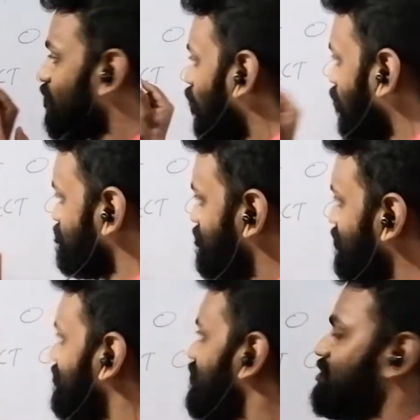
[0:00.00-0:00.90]

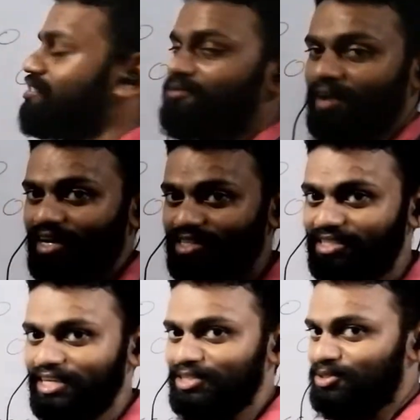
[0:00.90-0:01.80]
Object is divided
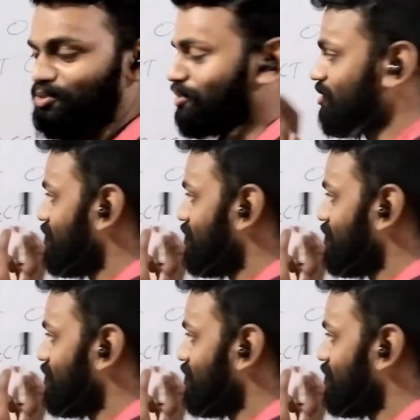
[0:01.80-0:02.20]
into